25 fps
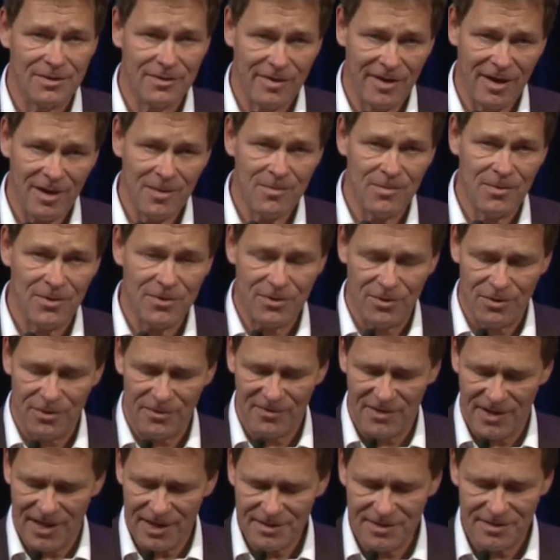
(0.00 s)
it came with
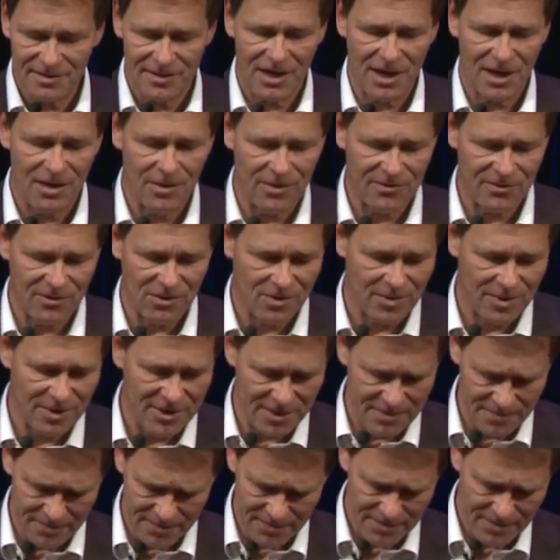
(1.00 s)
those lightning towers
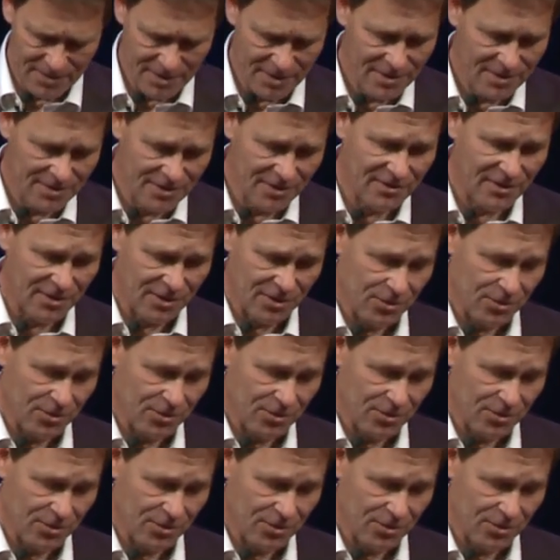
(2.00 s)
already. These are